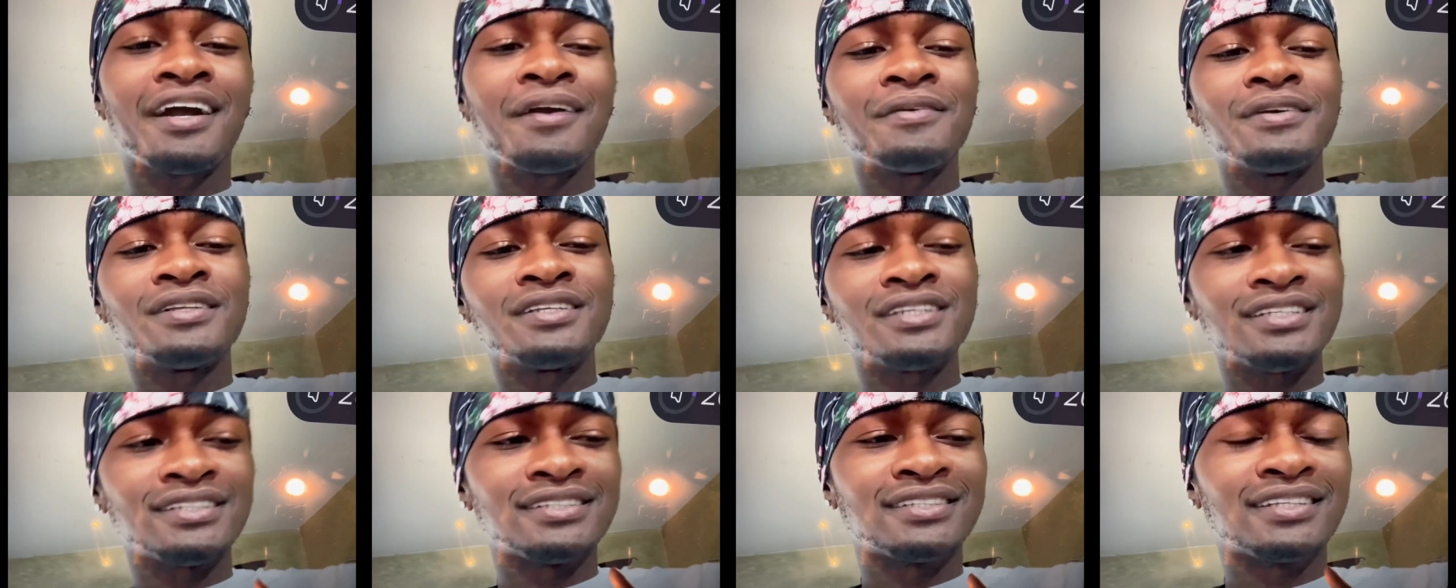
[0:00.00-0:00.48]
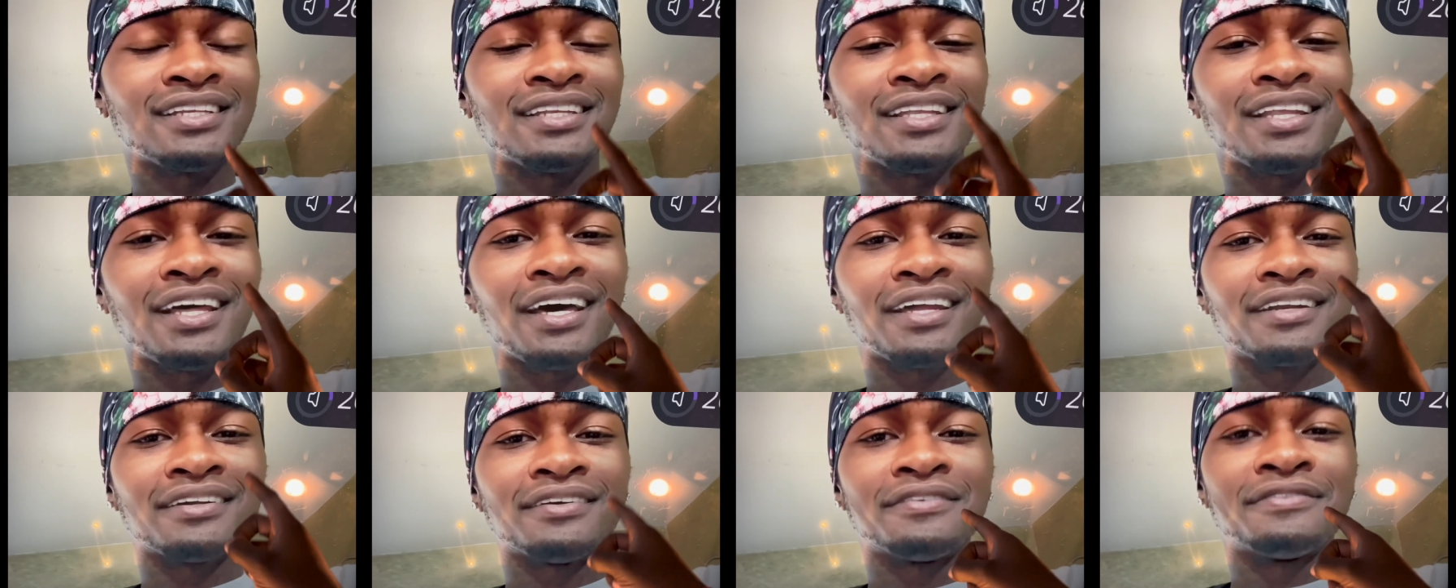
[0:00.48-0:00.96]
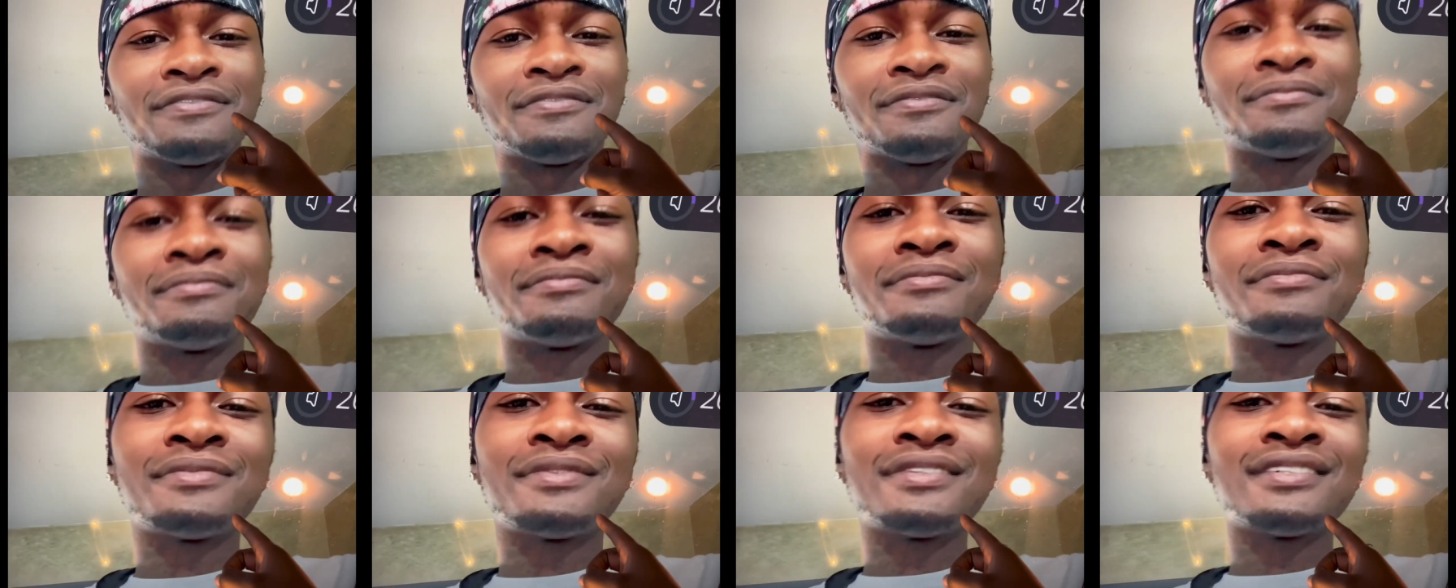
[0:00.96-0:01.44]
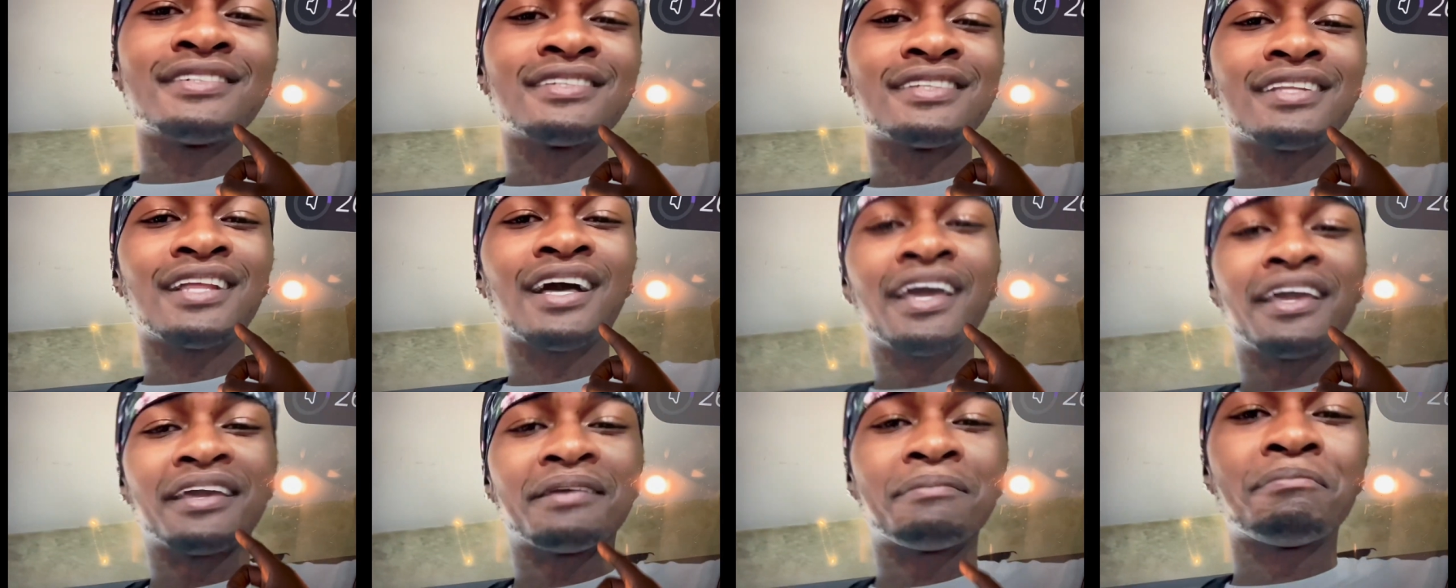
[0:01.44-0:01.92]
I all about relief.
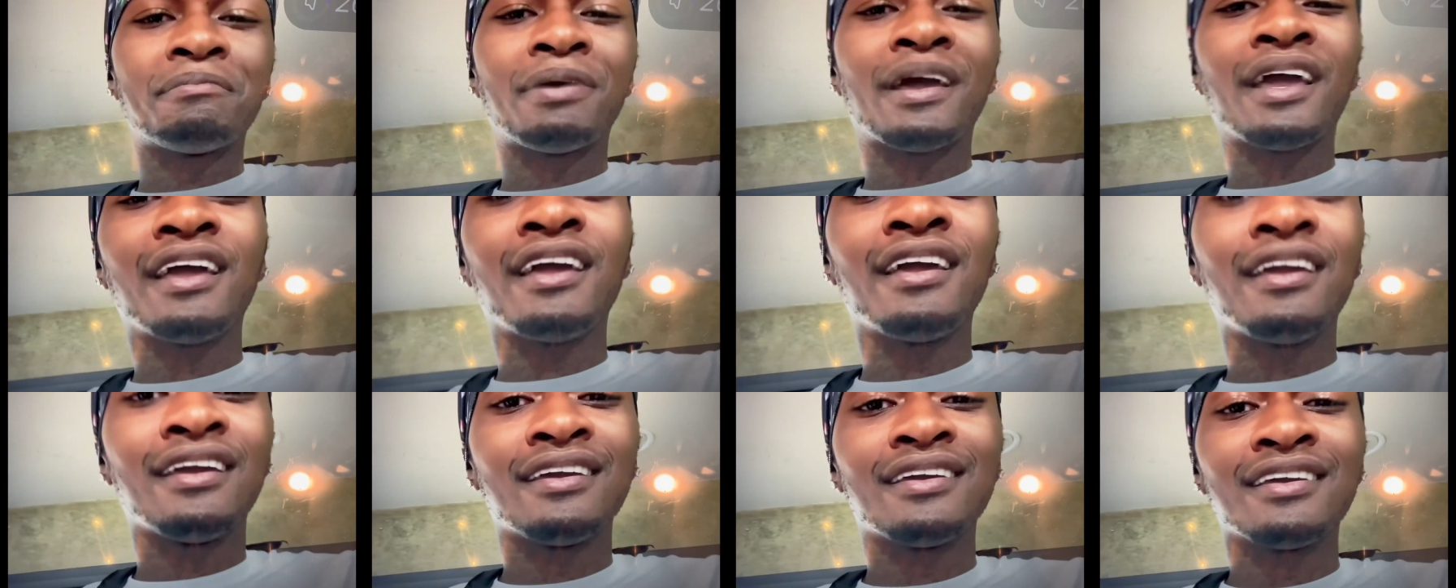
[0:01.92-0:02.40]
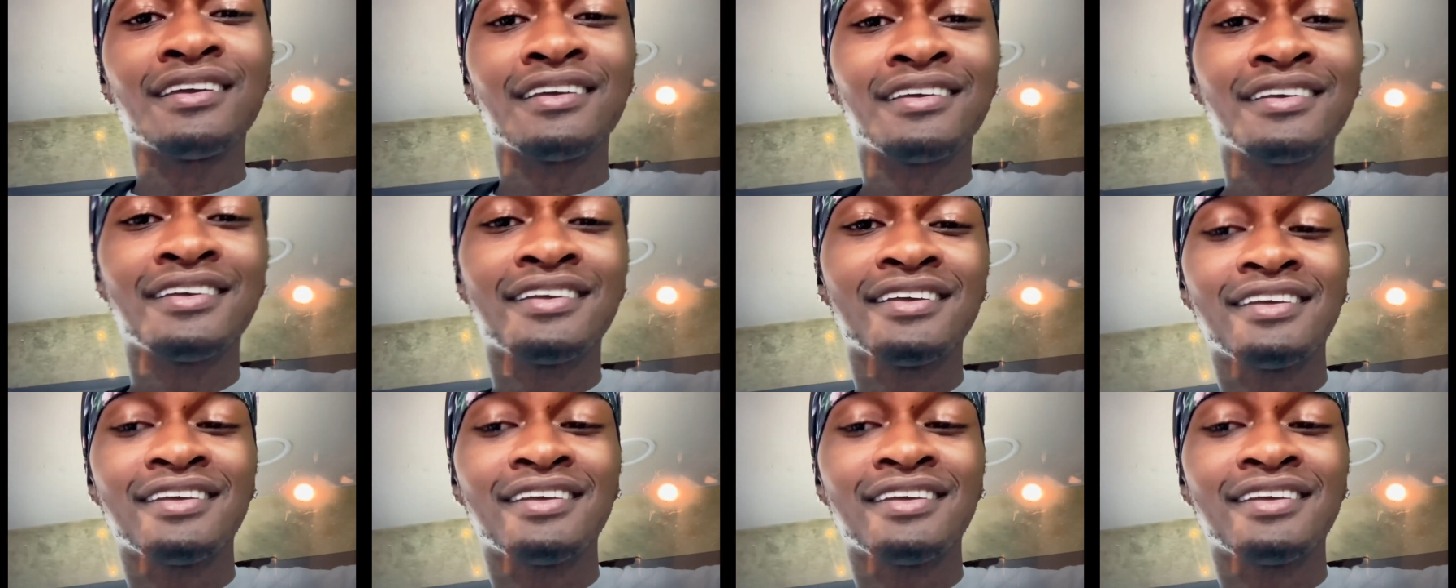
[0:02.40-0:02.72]
like pain.